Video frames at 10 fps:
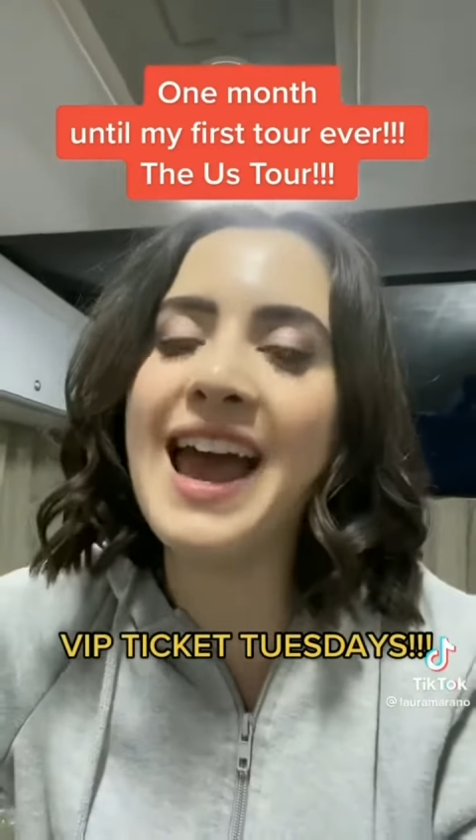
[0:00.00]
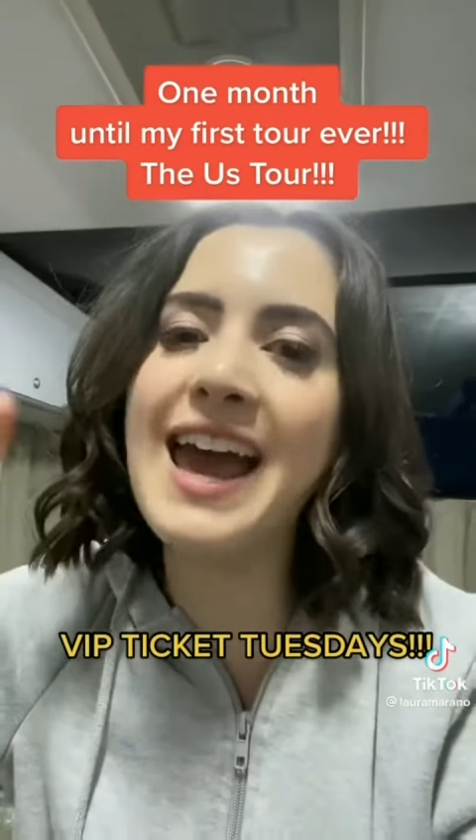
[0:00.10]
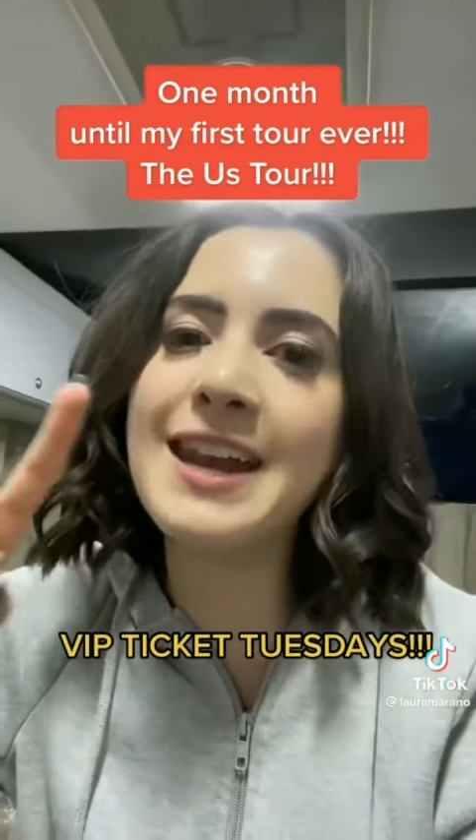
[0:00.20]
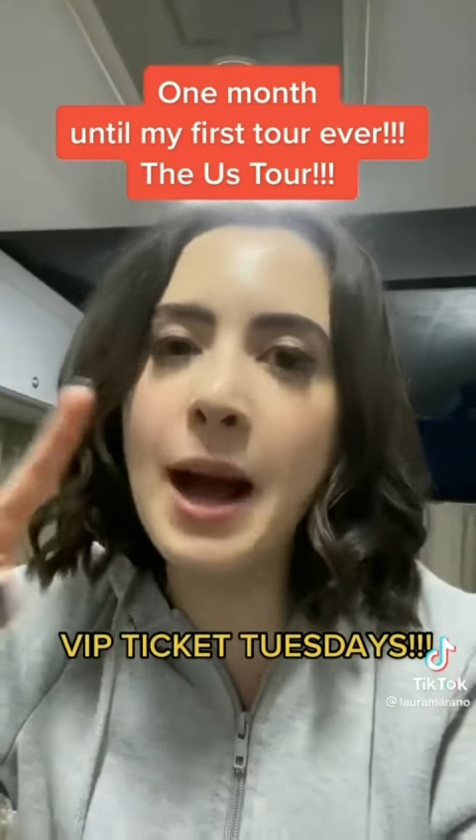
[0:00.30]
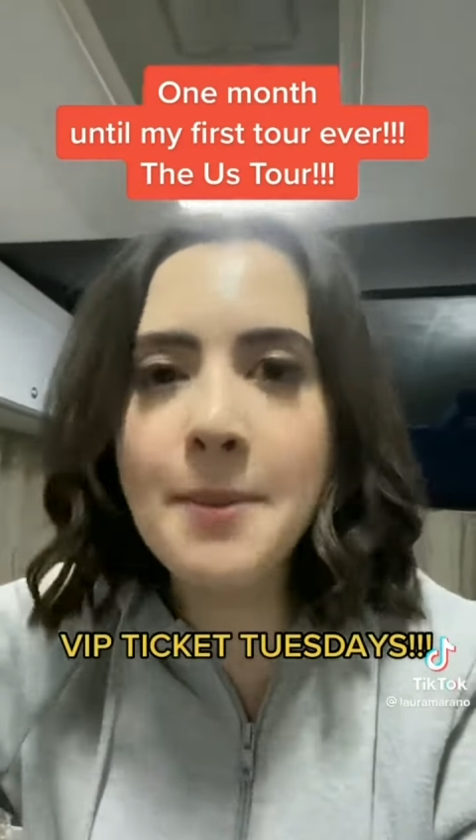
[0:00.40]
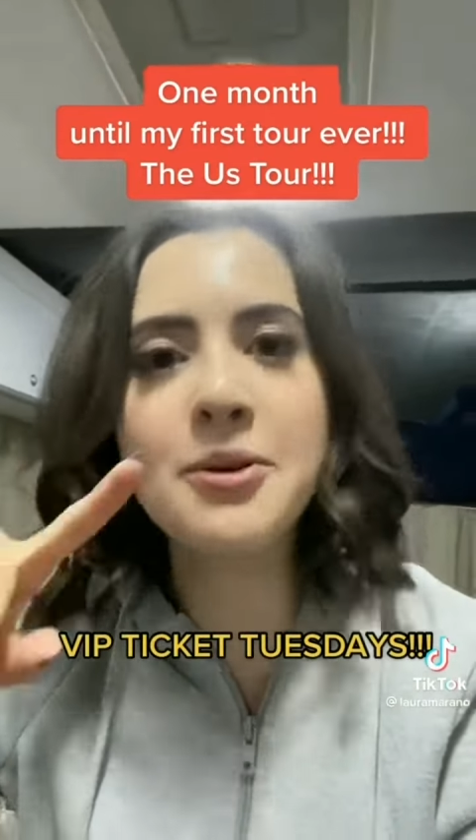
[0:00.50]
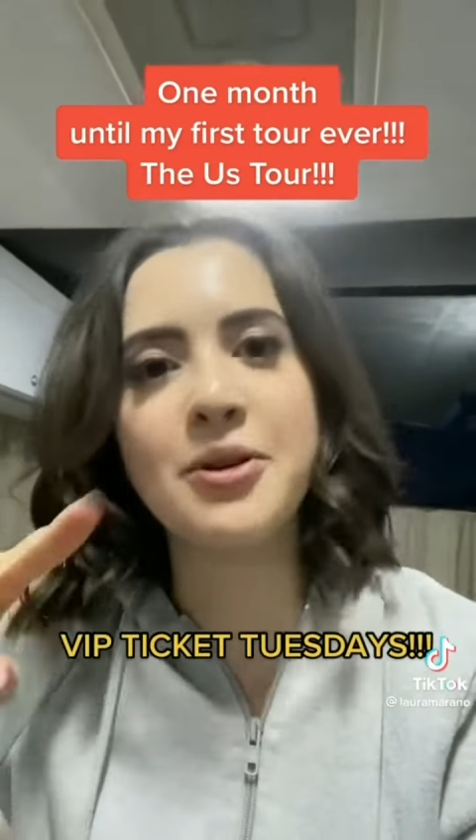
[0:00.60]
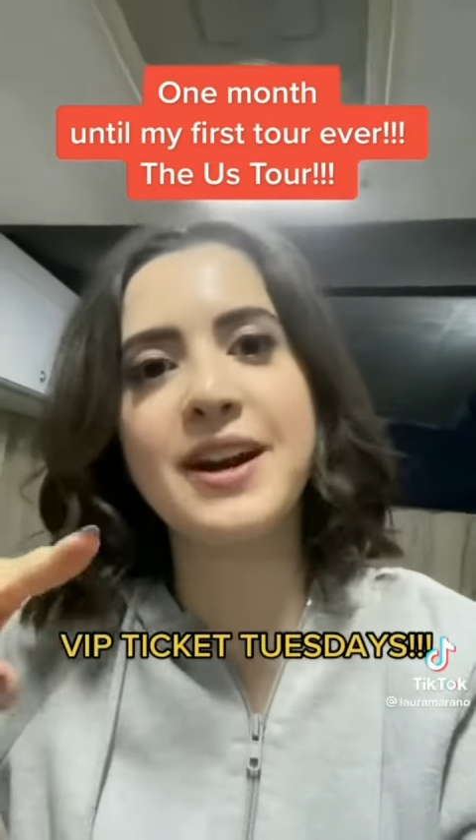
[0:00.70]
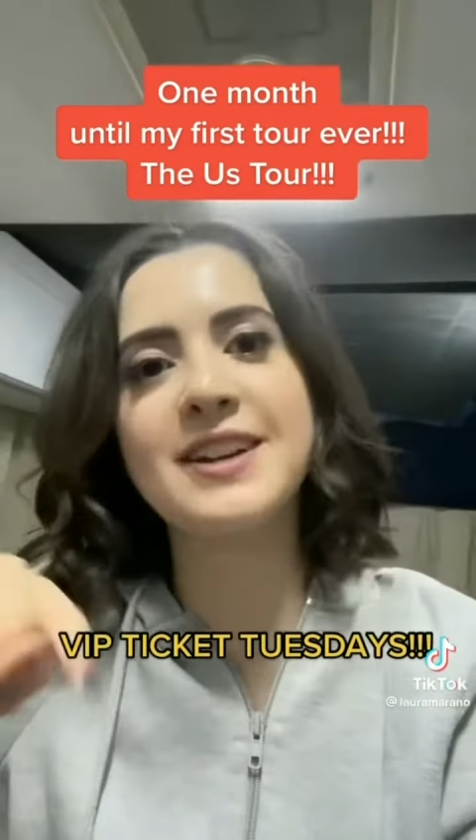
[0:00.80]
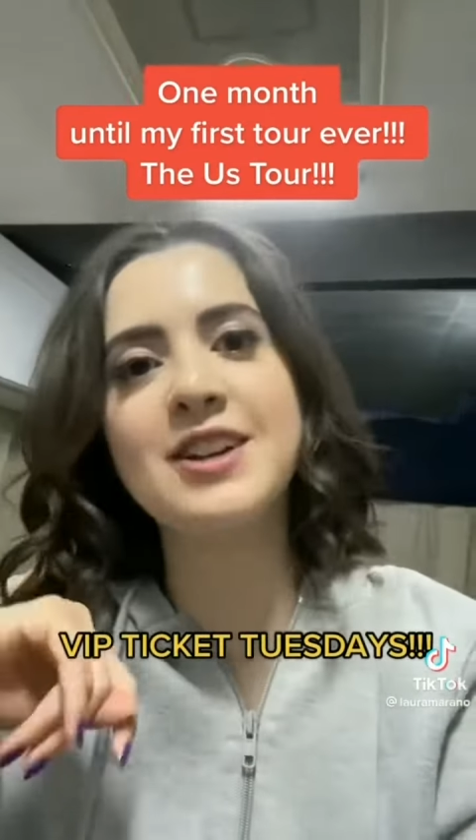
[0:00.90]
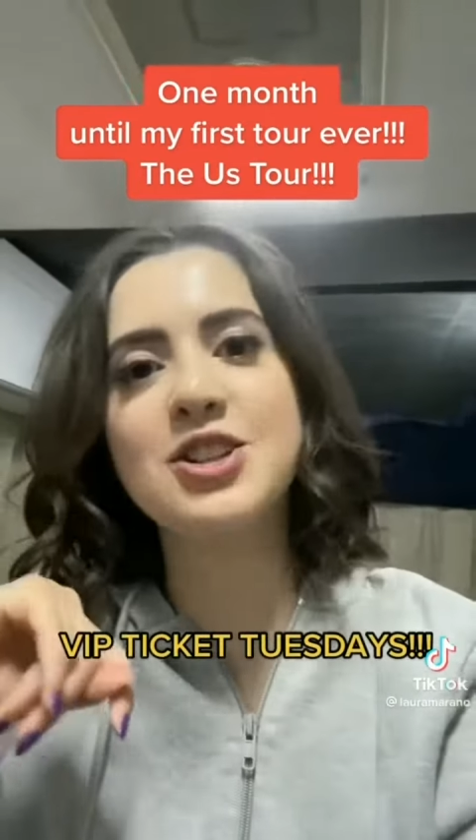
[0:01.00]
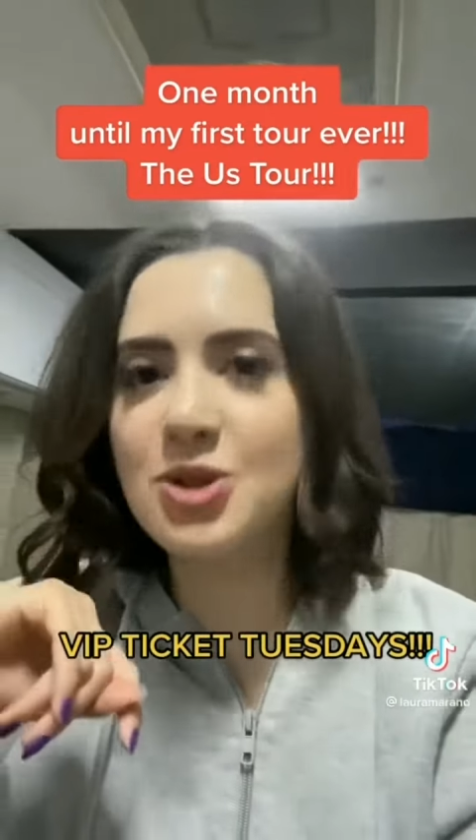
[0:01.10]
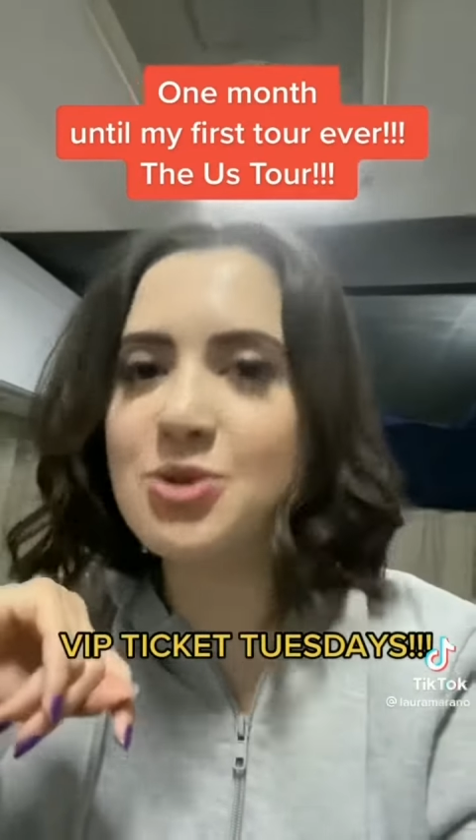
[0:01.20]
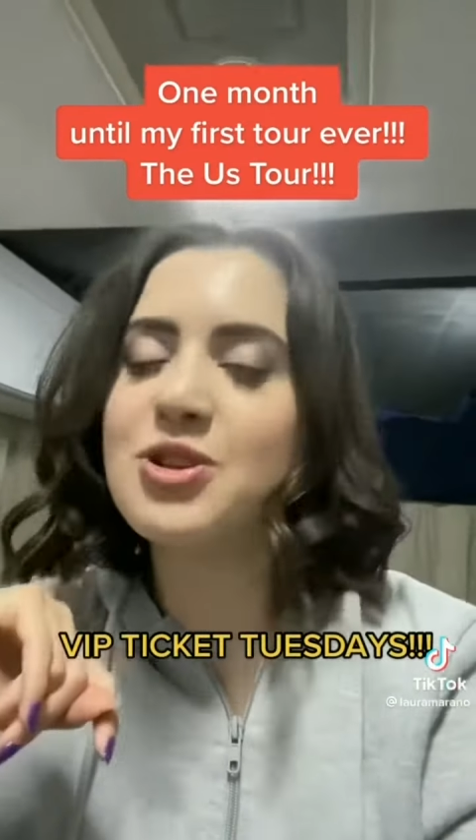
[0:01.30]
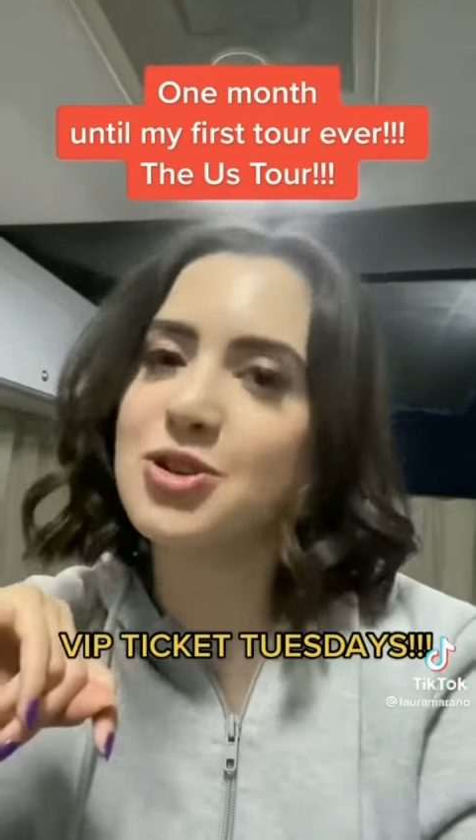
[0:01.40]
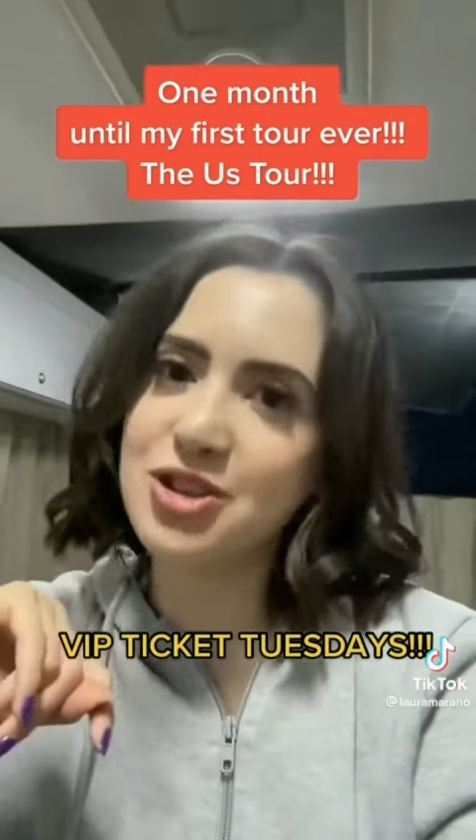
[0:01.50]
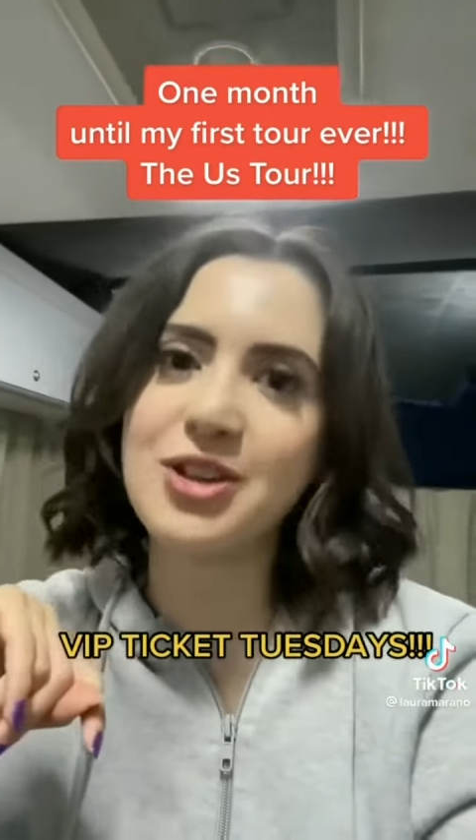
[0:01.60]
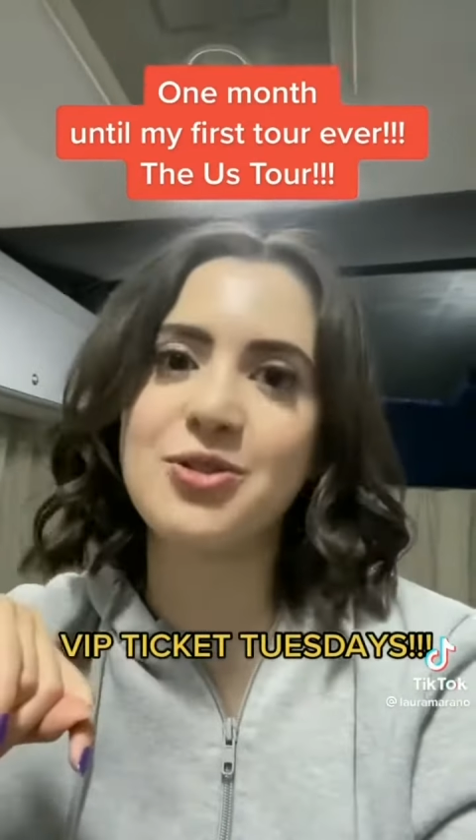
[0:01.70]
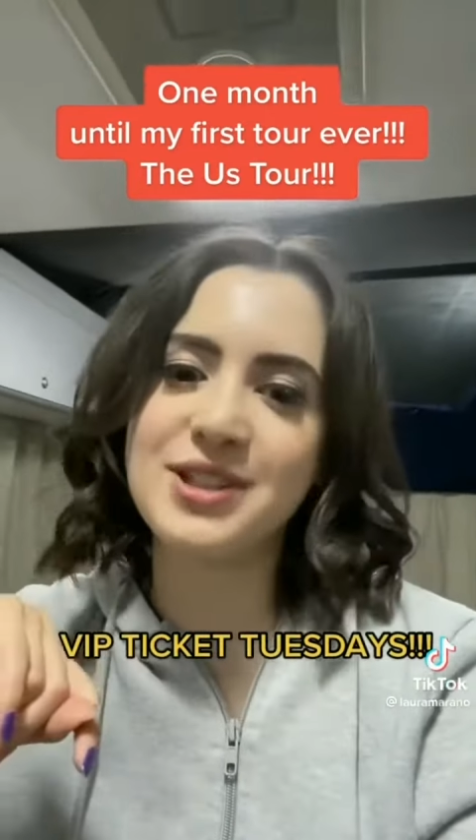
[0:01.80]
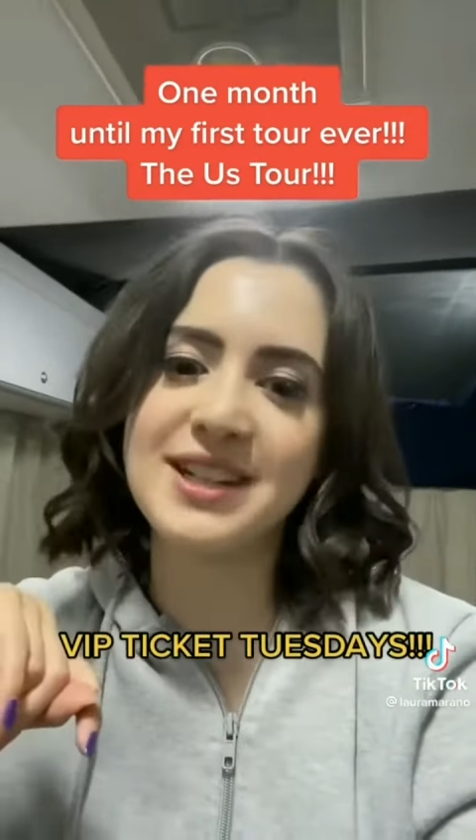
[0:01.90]
an upgrade to your
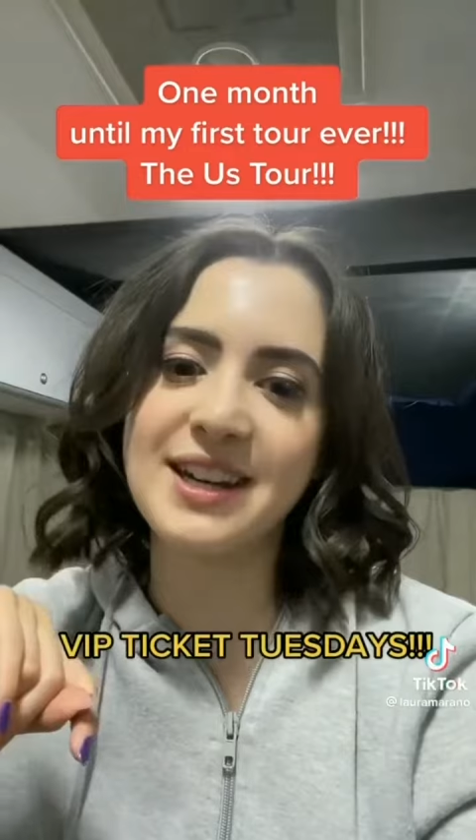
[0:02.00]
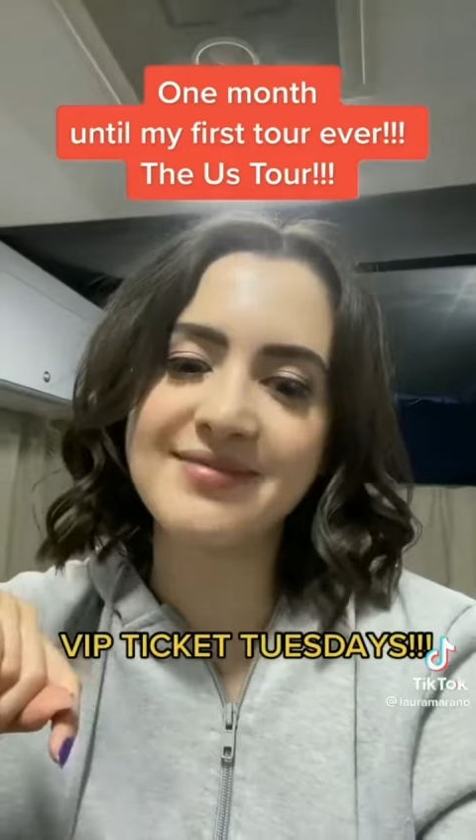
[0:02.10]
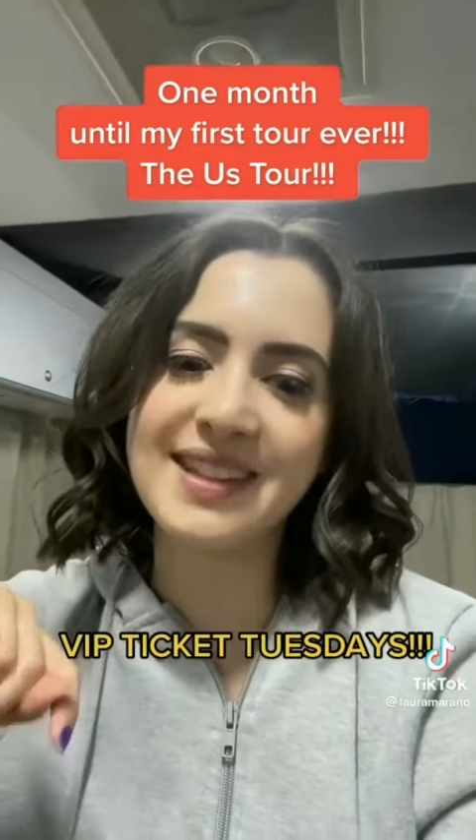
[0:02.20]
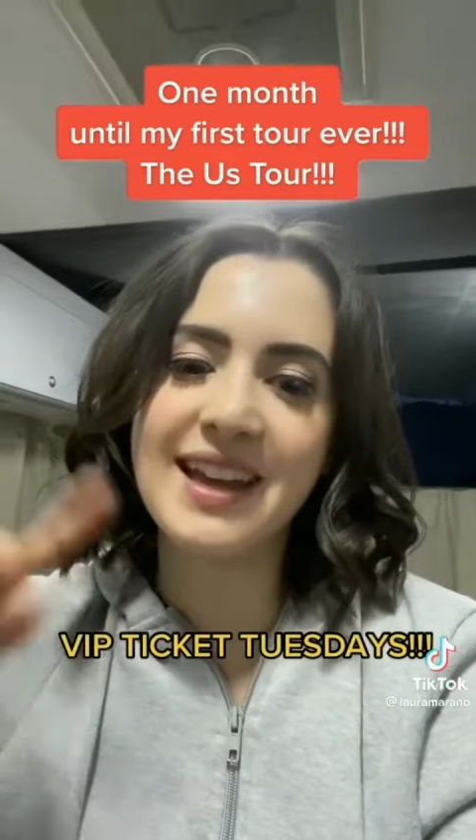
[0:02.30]
general ticket,